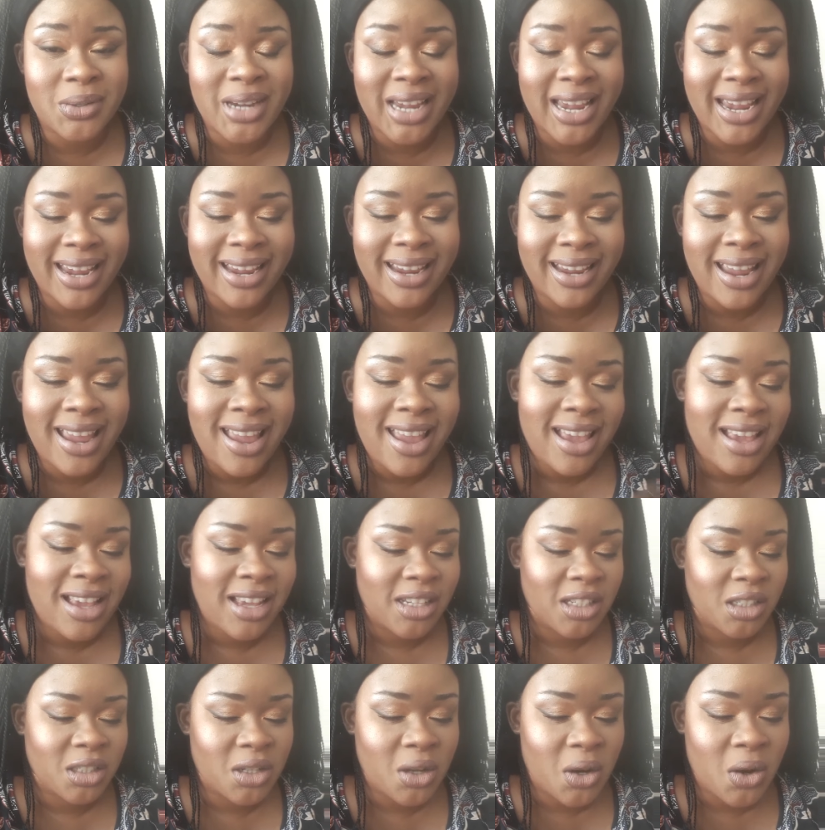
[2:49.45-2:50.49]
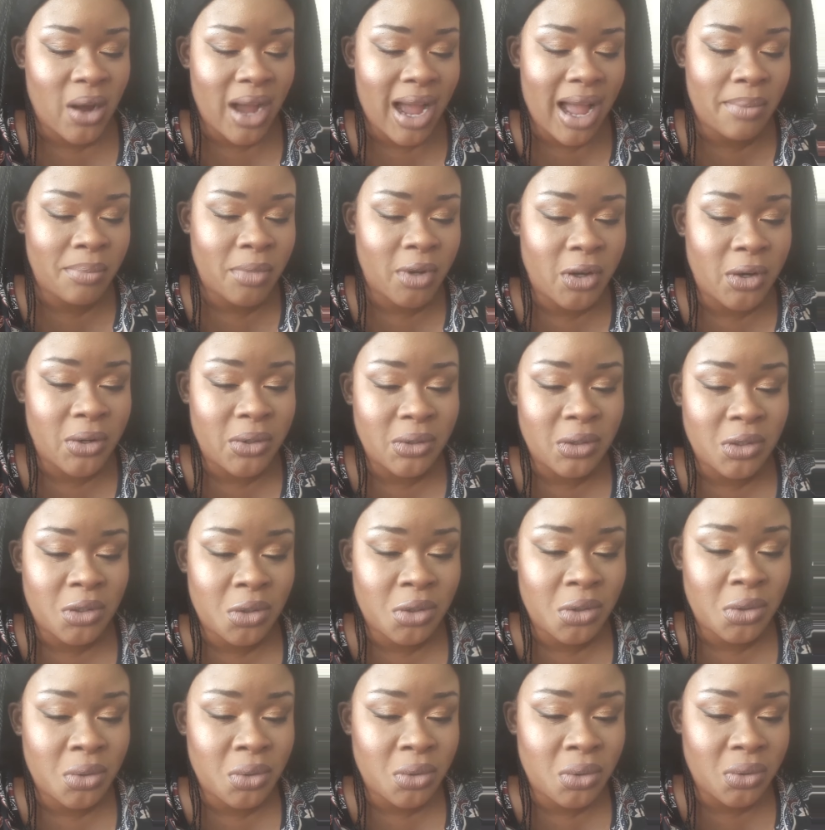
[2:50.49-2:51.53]
Okay, so I'm going
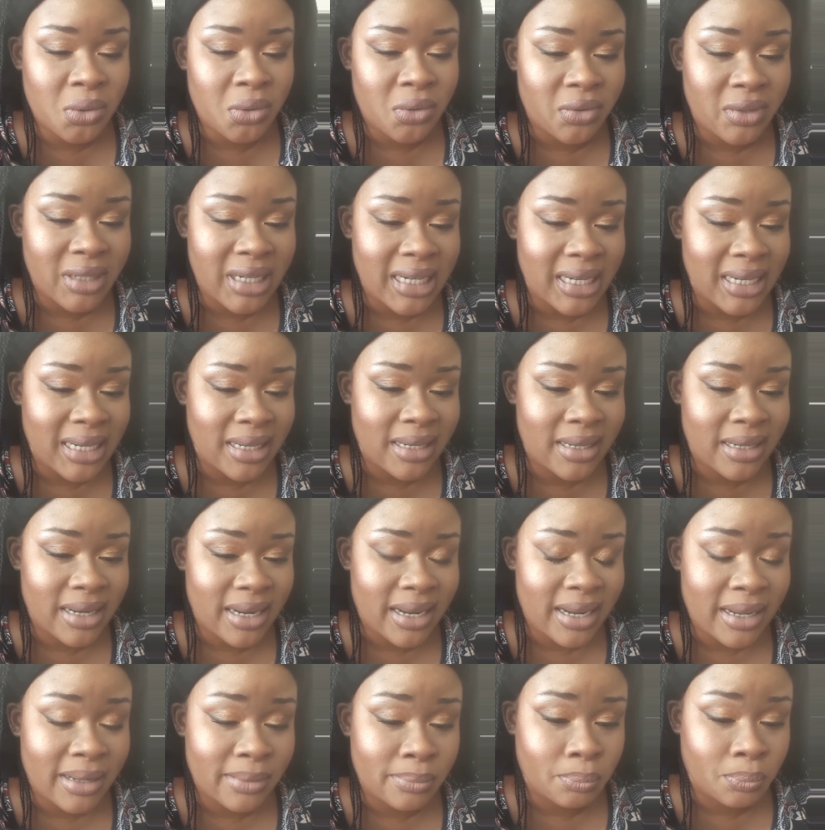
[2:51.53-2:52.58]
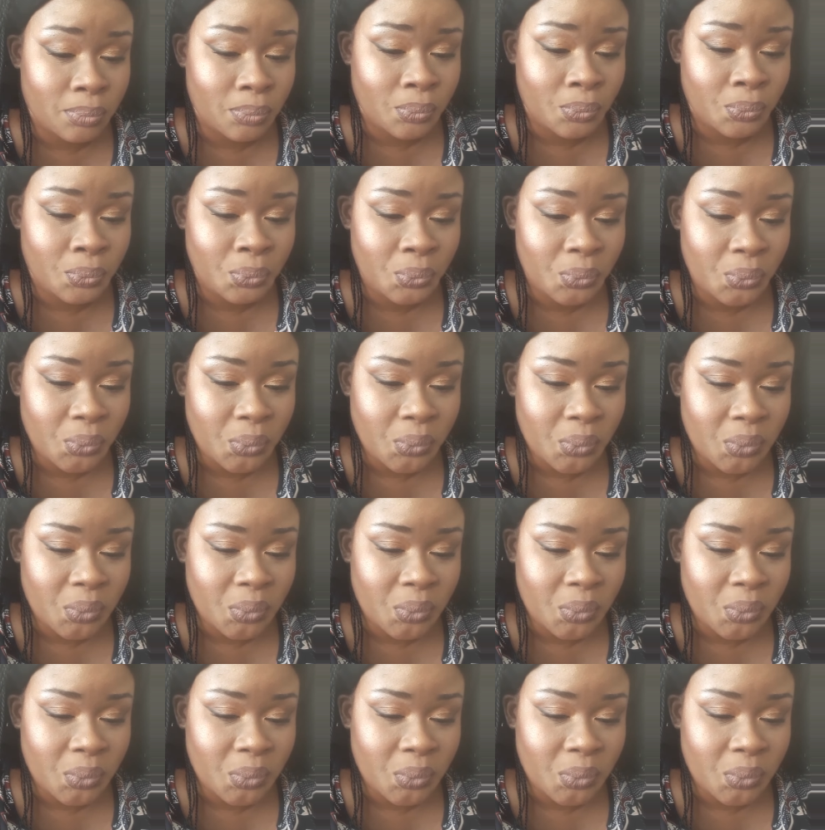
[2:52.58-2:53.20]
to read um,